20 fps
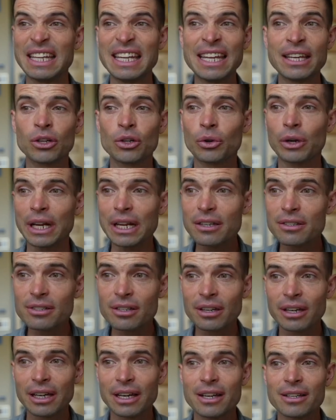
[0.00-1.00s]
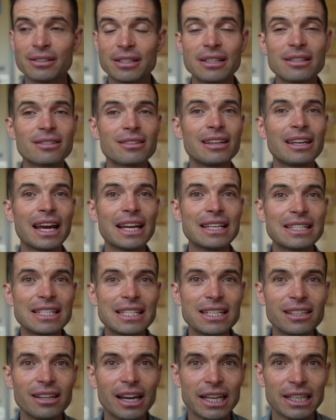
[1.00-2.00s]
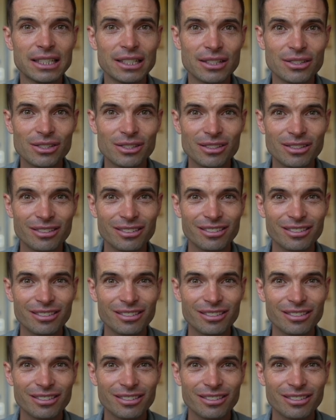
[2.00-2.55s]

increase since the 1990s.